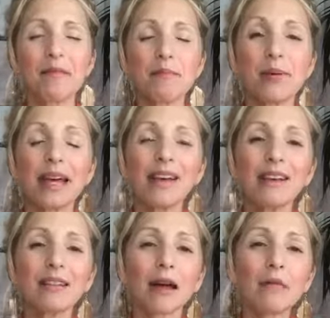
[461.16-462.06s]

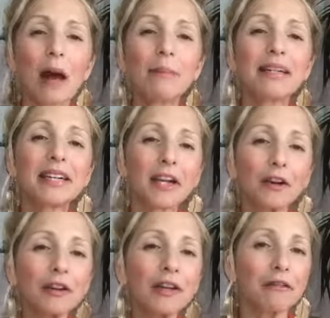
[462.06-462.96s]
Because I
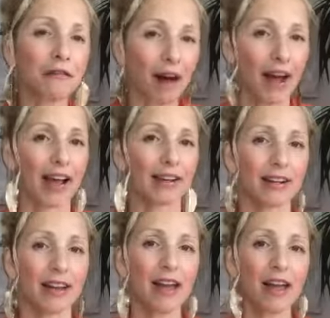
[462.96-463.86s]
particularly find
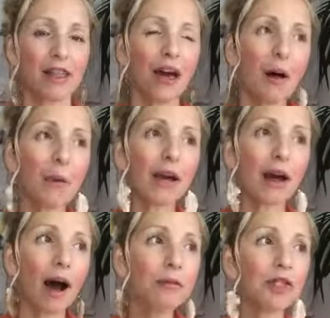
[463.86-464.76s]
that when it
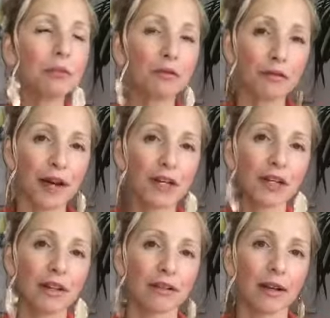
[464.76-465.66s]
comes to
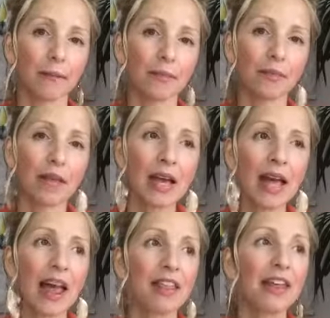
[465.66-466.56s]
perfectionism,
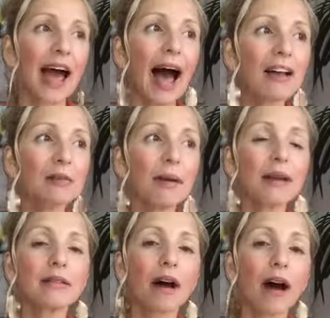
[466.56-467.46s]
the
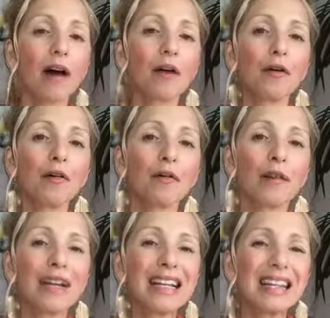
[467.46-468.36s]
aspects of
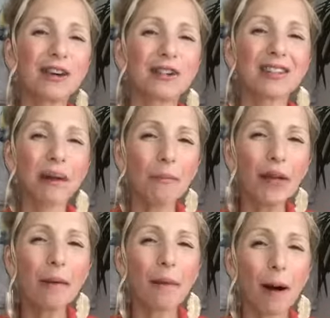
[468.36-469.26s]
there's
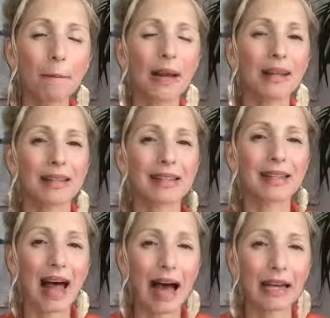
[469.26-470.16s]
something about me that's
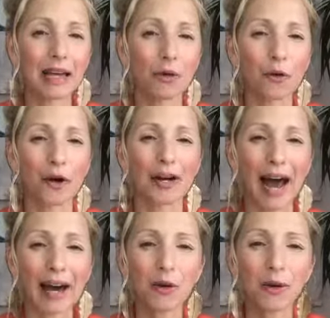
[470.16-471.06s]
lacking or
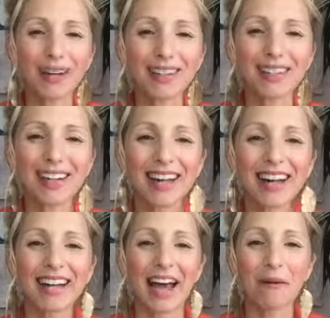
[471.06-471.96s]
inadequate.
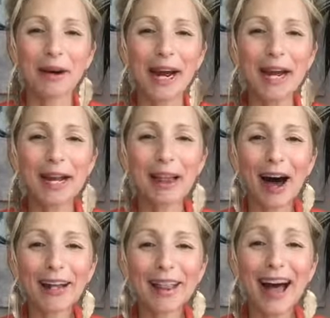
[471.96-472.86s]
Yeah, we're getting a
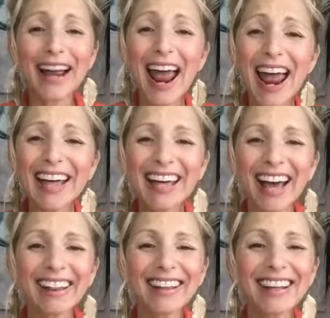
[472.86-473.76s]
lot of that. Hey,
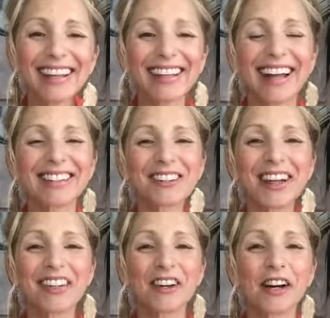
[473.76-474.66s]
Kelly, so
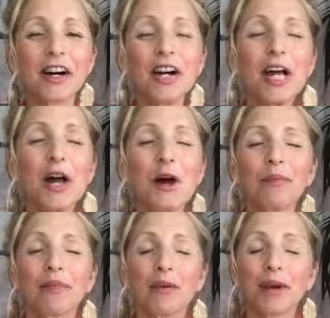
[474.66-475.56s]
glad that you're here.
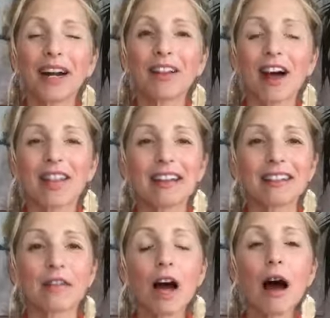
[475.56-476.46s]
We're getting a lot of that stuff.